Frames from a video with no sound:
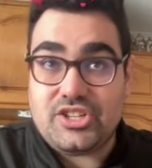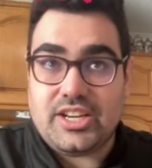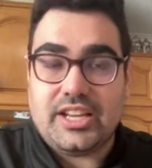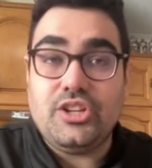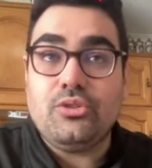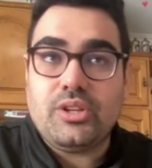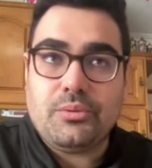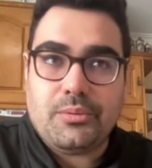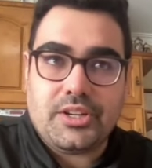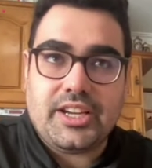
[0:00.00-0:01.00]
and I knew that
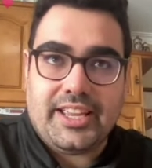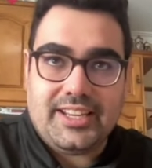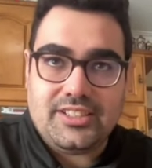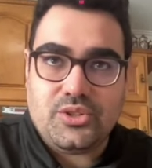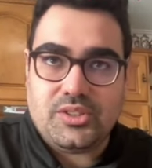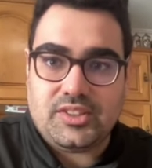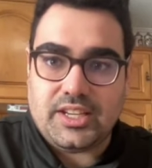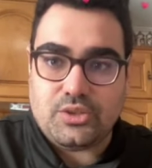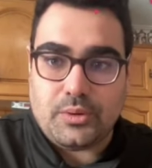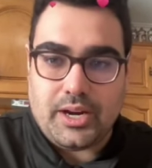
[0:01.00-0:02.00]
we were getting to a
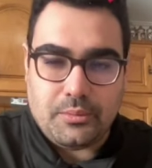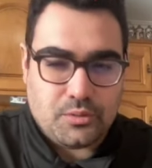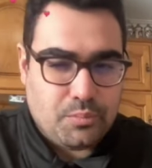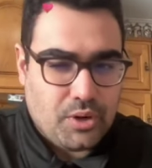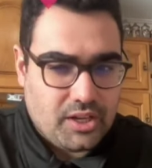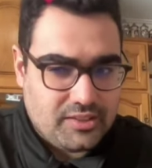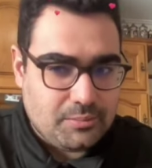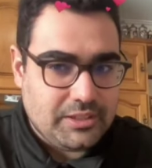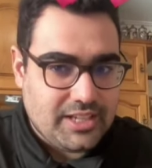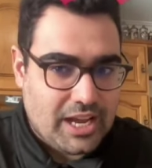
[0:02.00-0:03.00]
stage where I would
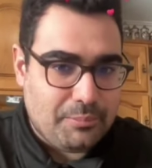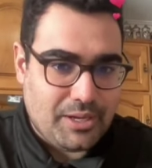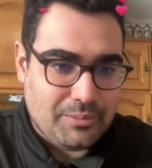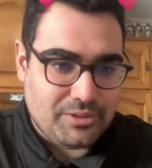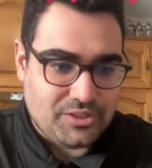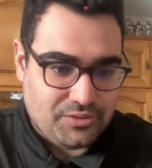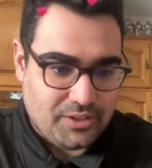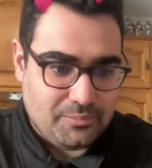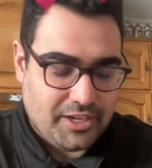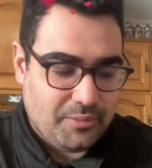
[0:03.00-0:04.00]
possibly not be able to
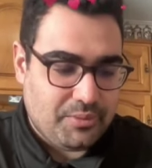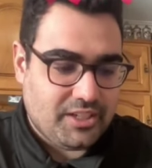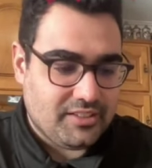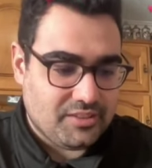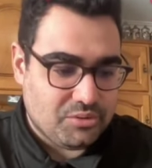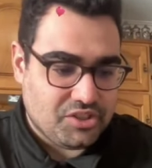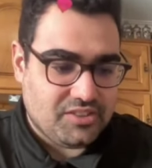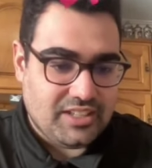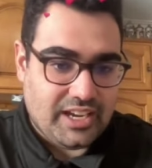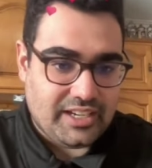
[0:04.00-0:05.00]
film there because it would
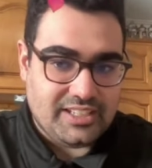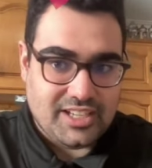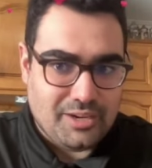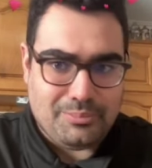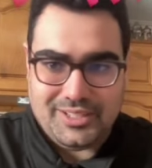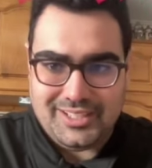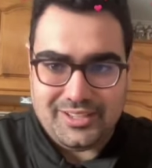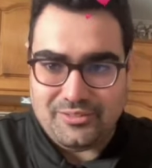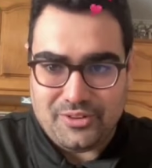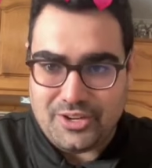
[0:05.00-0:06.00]
just like not be
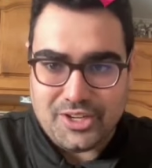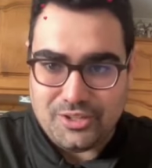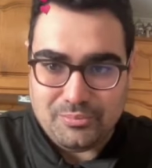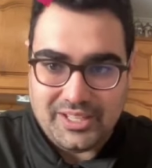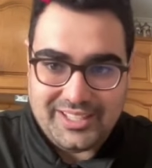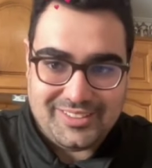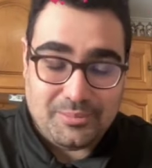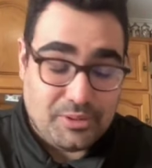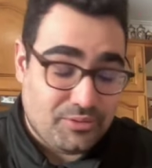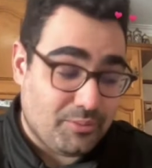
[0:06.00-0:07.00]
a very cute place to
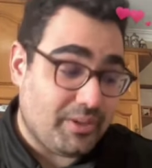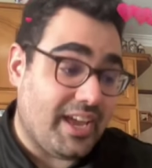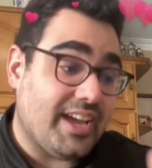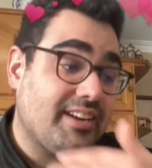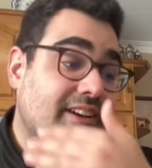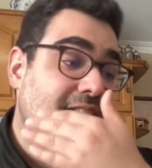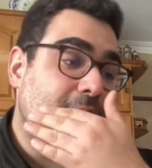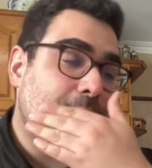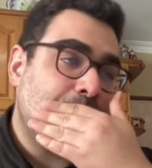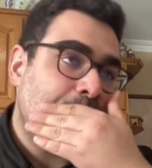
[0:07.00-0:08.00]
be filming at,
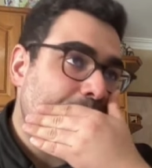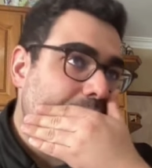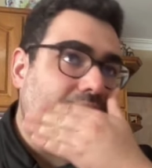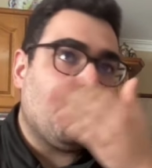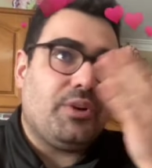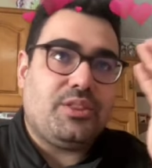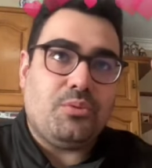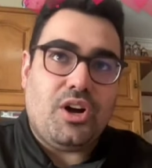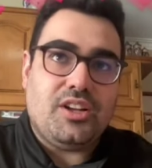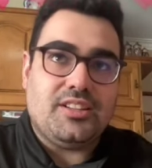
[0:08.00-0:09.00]
with
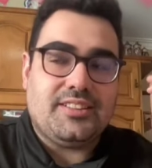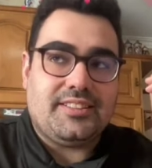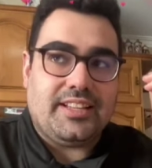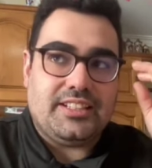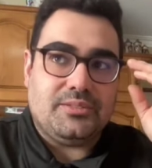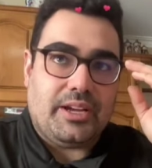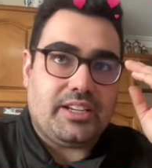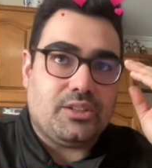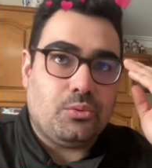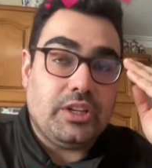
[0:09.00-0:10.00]
walls that like
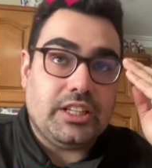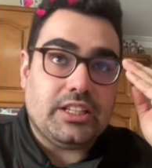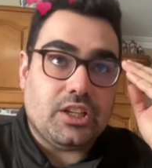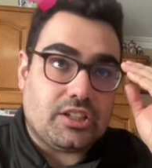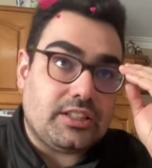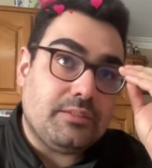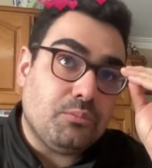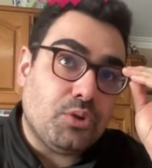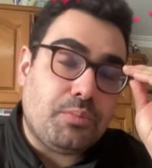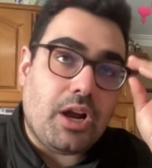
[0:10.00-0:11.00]
really look,
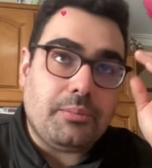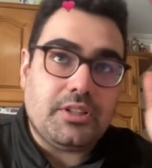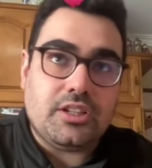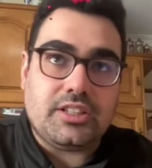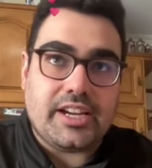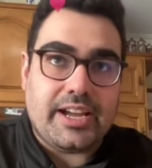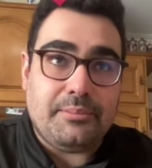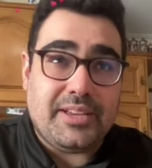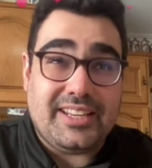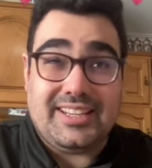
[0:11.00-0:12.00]
would probably look like
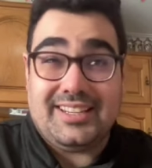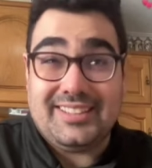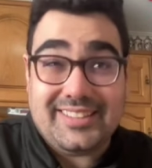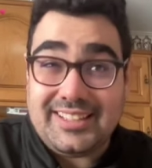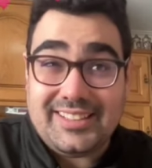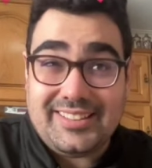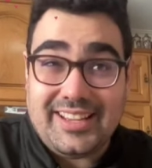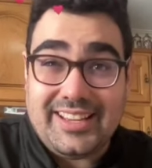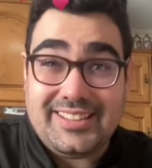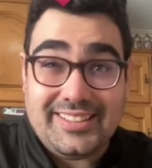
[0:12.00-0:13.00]
I'm in an insane
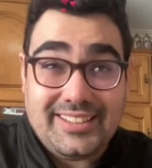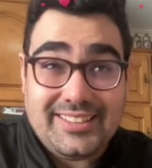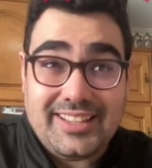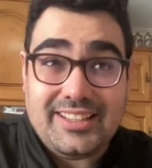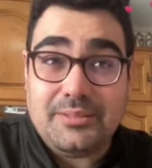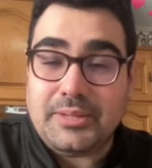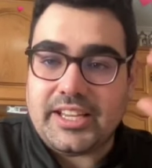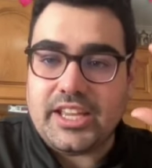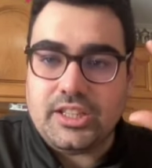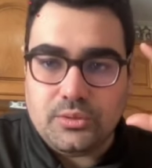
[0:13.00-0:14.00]
asylum.
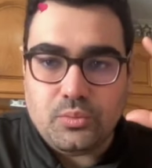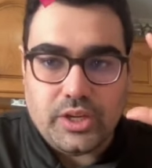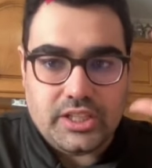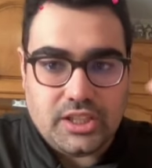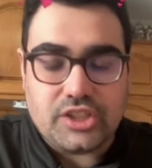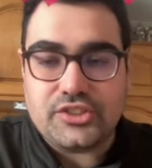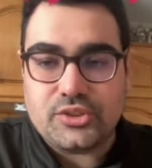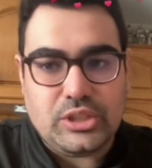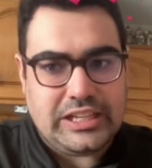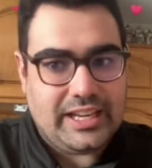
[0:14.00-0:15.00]
Like it looks
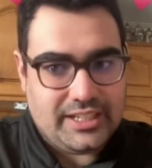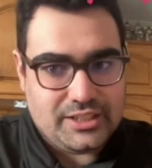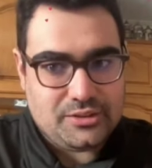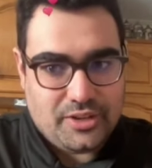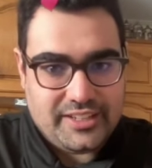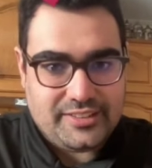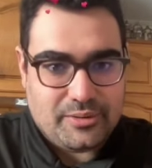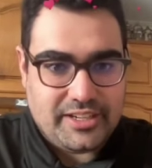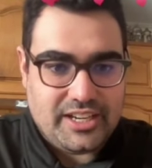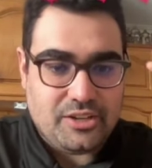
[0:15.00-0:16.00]
kind of crazy
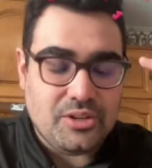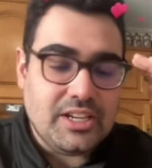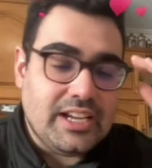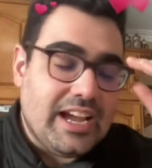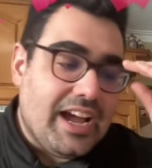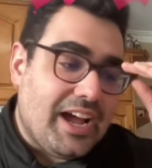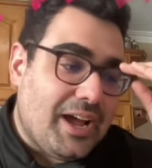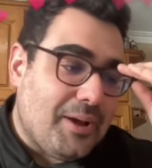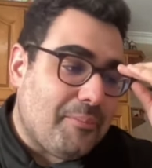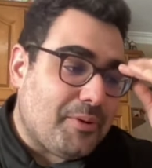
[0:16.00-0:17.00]
right now.
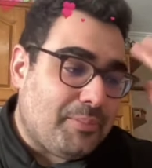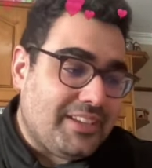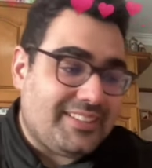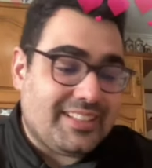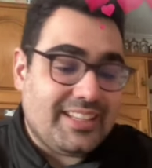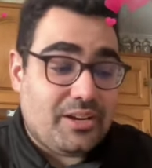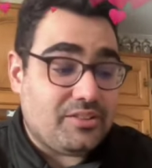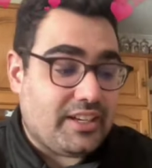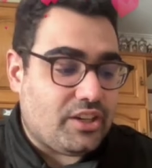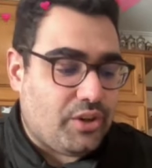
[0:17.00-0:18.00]
But basically I was
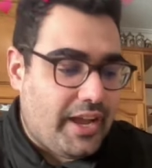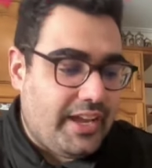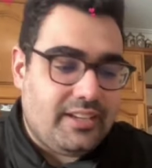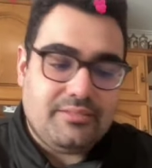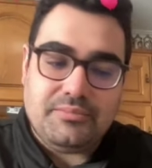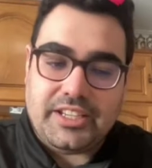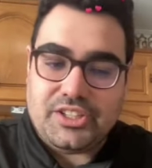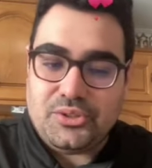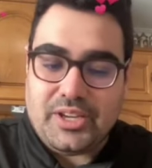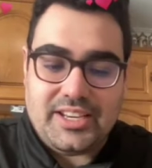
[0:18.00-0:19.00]
like, okay,
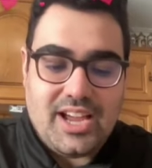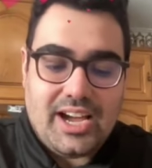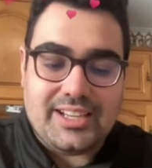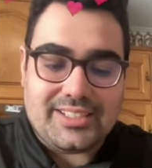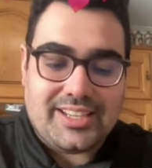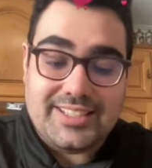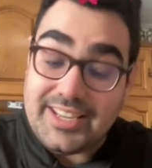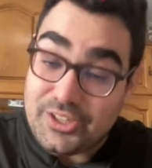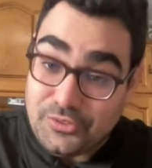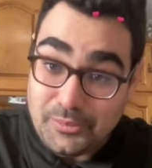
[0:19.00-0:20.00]
like you cannot
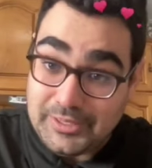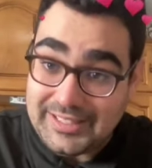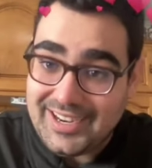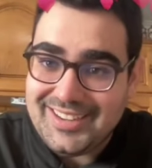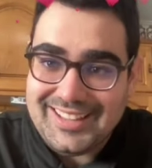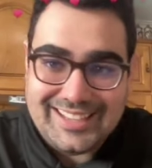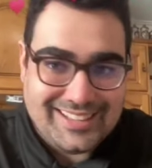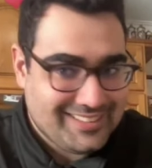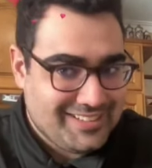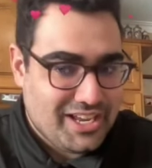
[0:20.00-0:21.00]
continue filming there. Like
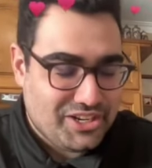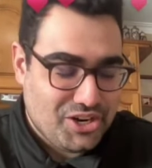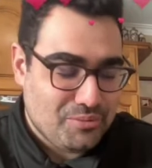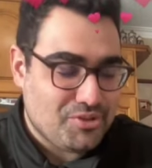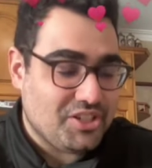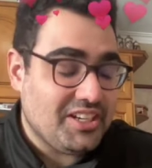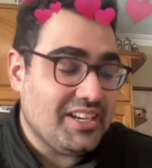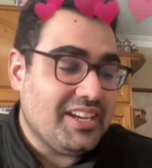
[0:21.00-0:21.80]
that's not an option.